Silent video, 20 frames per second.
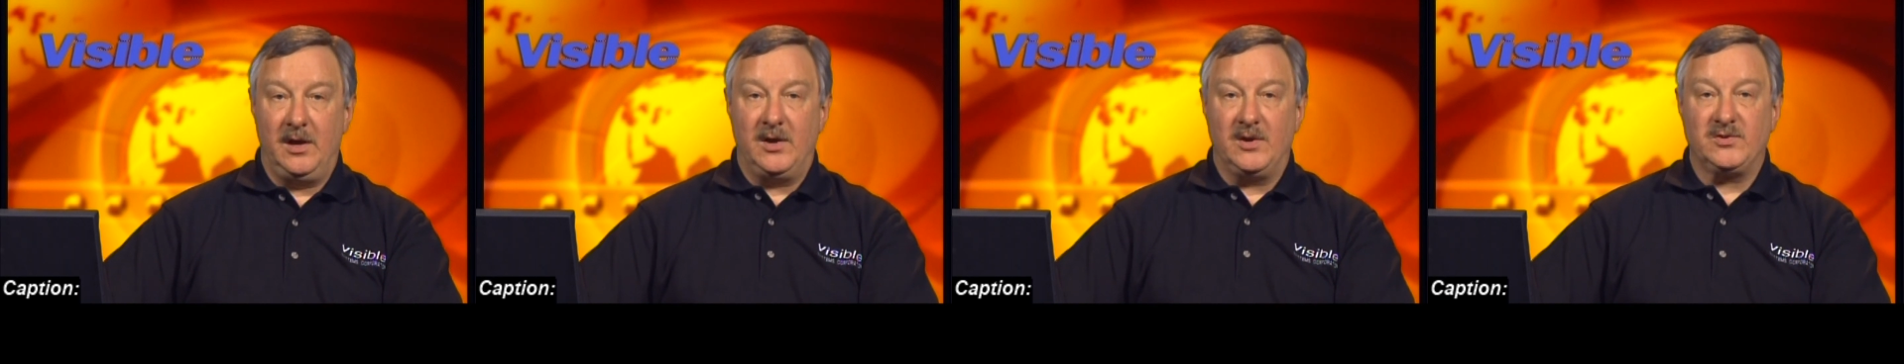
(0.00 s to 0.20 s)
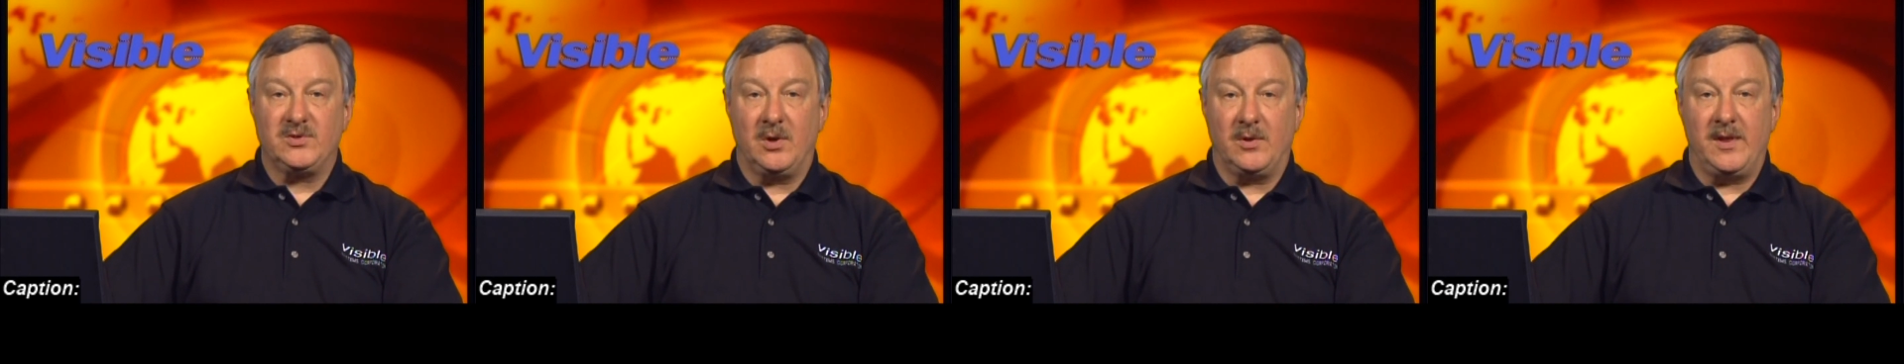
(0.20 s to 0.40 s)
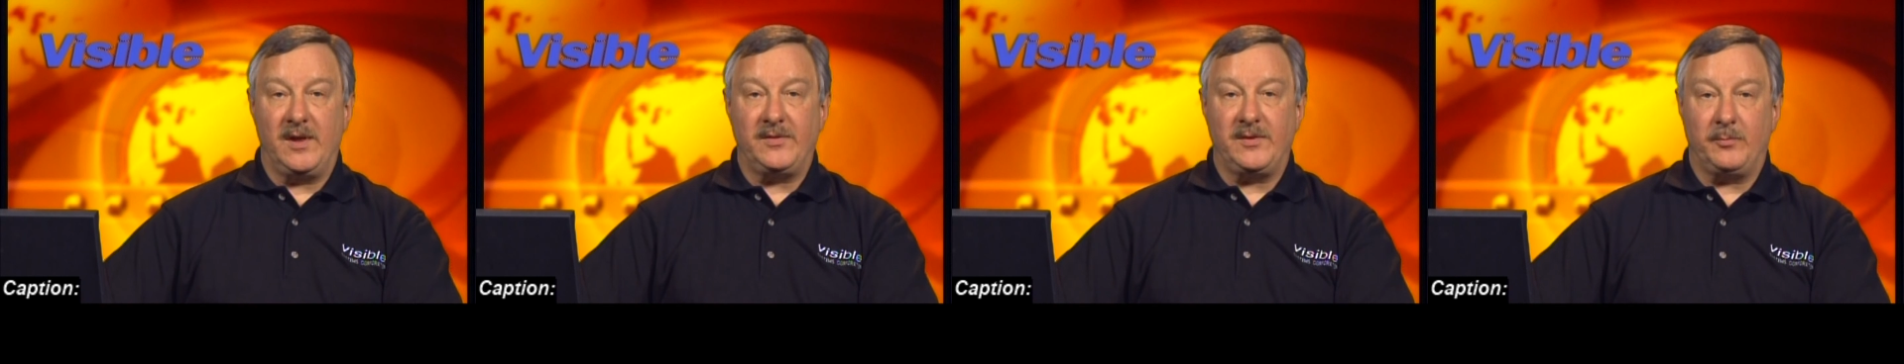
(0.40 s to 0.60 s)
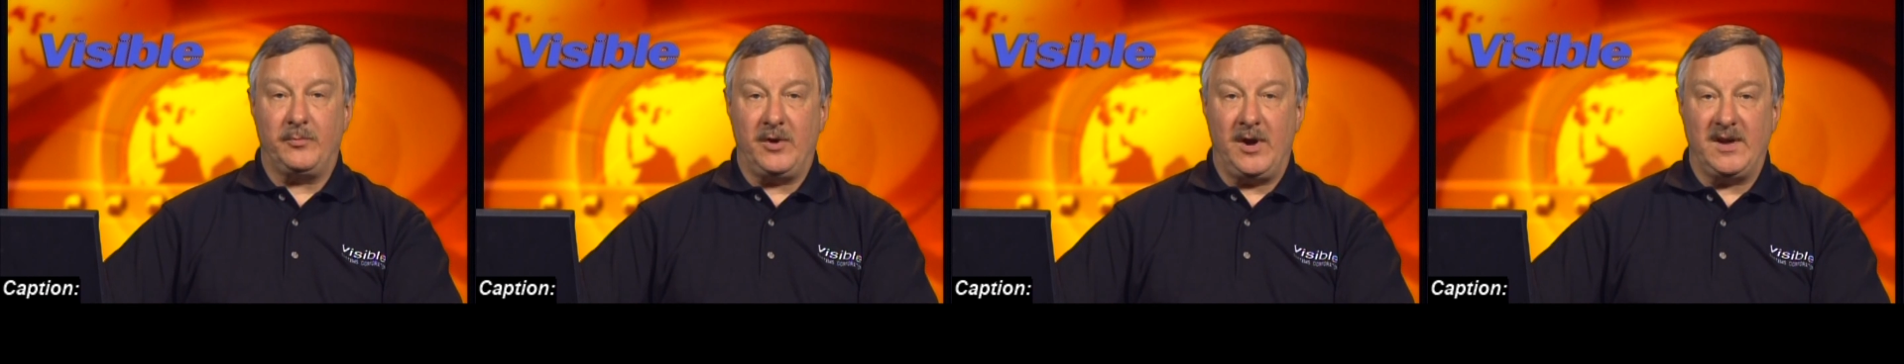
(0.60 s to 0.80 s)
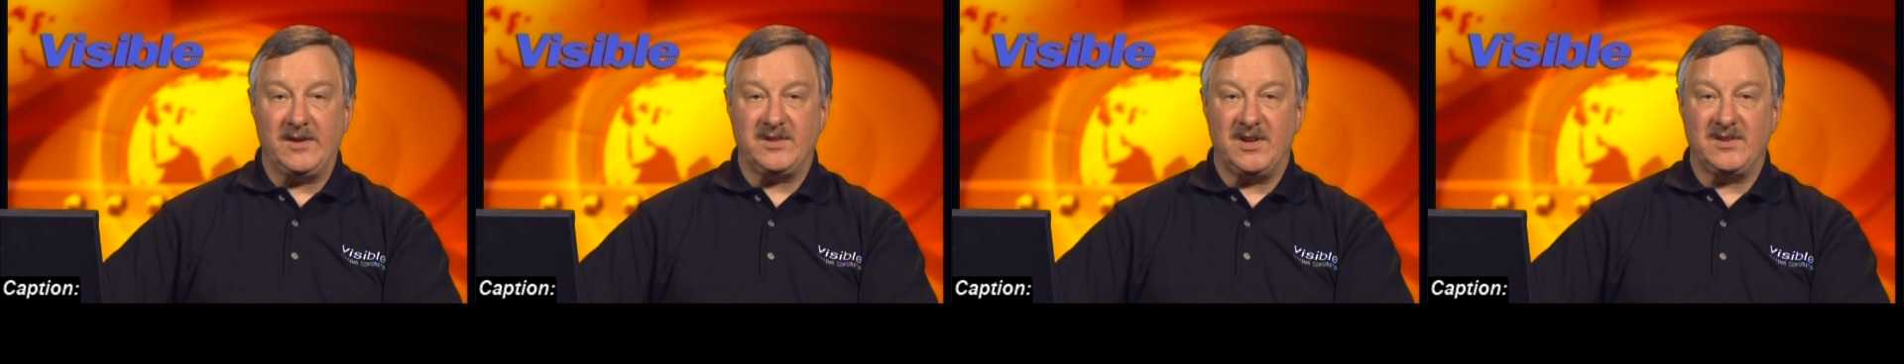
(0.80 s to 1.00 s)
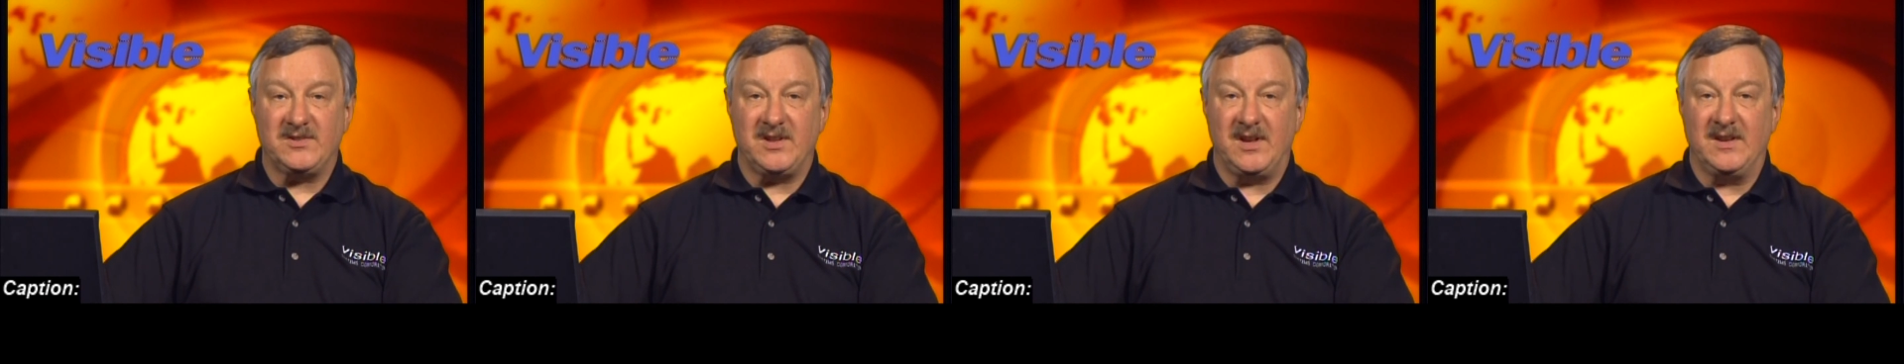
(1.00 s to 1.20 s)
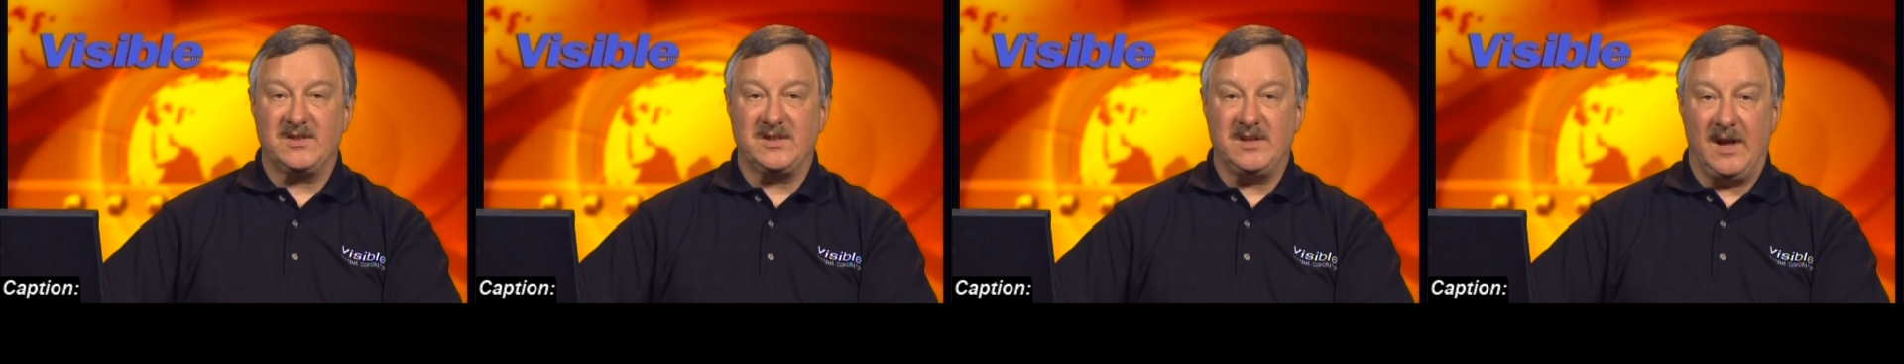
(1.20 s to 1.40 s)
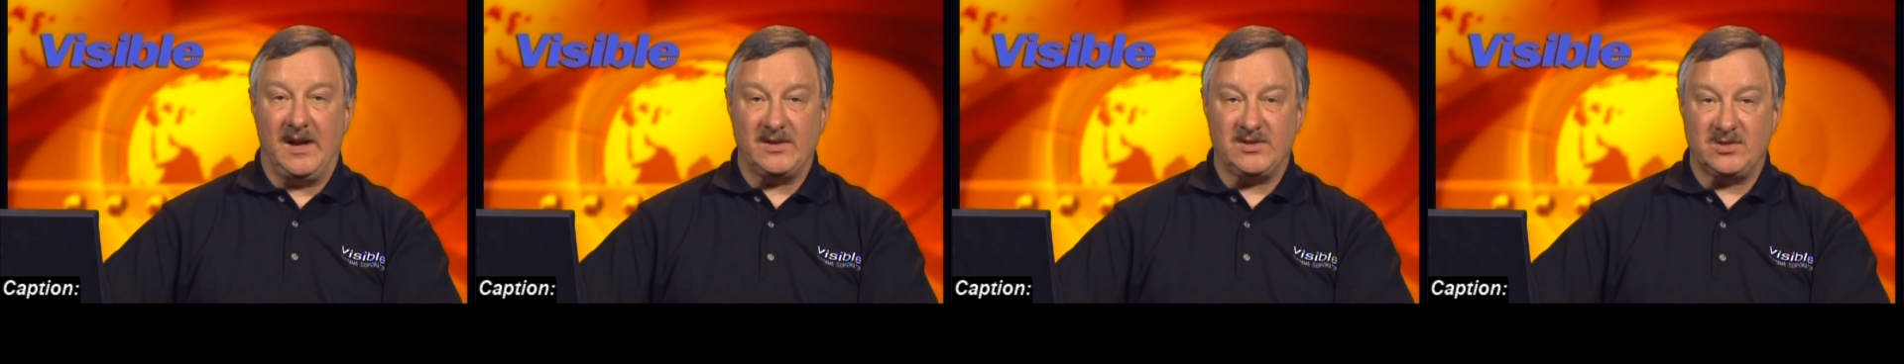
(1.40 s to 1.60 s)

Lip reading: so that the process is not